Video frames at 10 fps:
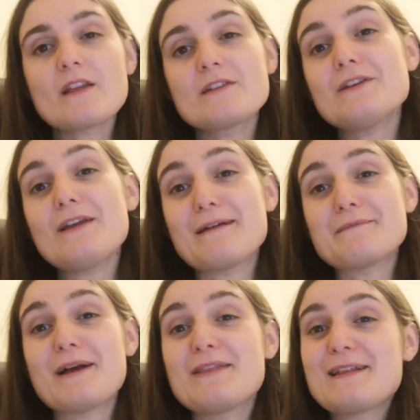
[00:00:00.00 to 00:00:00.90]
So yeah,
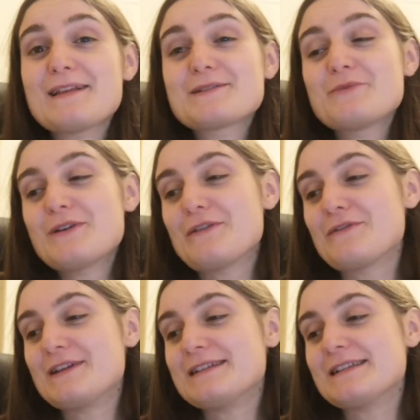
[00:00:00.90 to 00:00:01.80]
I think that's one of the
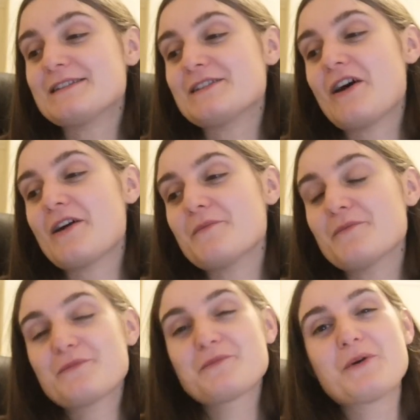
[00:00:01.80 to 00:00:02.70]
reasons that I'm
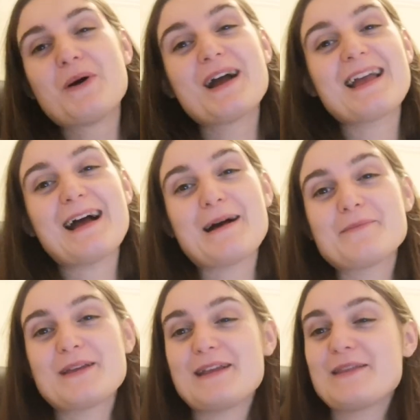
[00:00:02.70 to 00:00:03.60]
quite
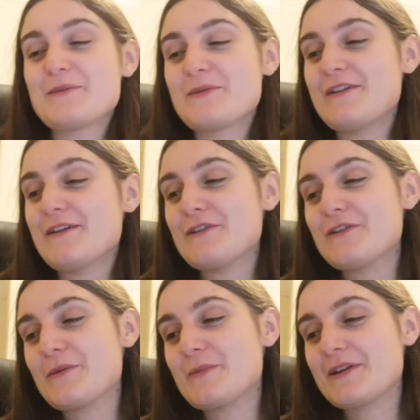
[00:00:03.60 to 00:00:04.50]
happy that we've left the
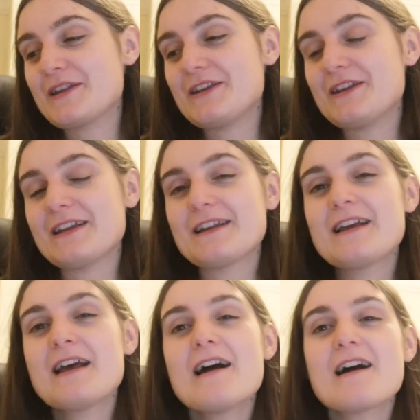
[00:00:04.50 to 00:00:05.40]
European Union.
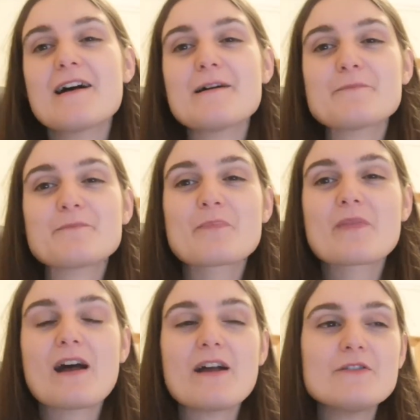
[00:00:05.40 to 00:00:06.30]

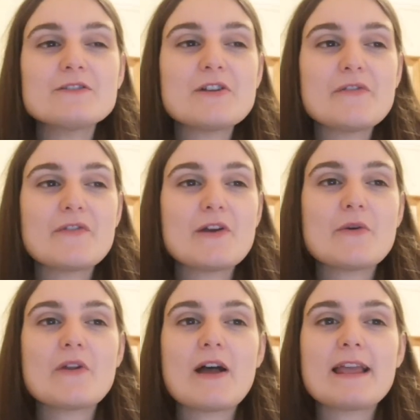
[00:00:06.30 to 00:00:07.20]
I also feel
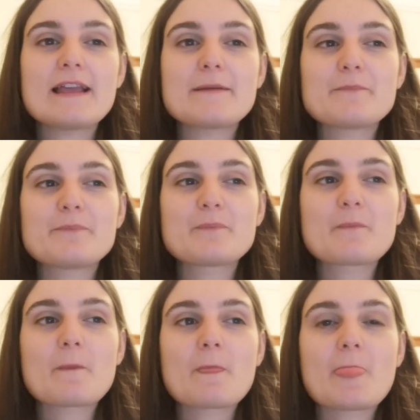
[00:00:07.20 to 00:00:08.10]
like
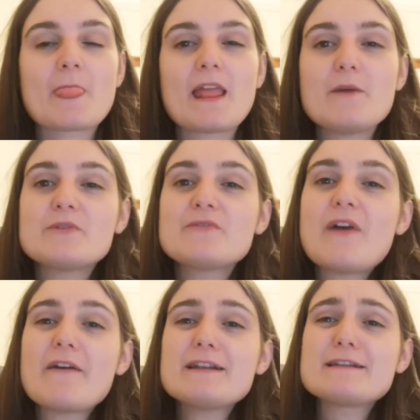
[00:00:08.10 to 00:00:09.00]
it was
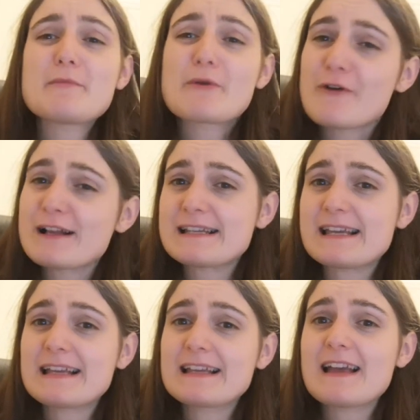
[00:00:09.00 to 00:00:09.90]
very
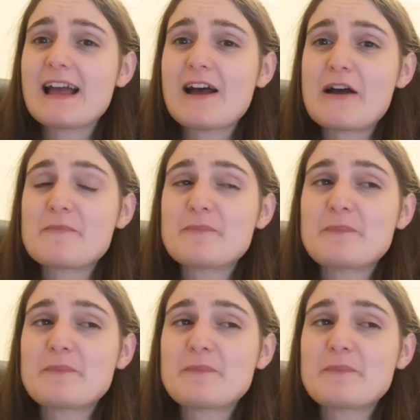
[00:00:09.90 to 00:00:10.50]
democratic. I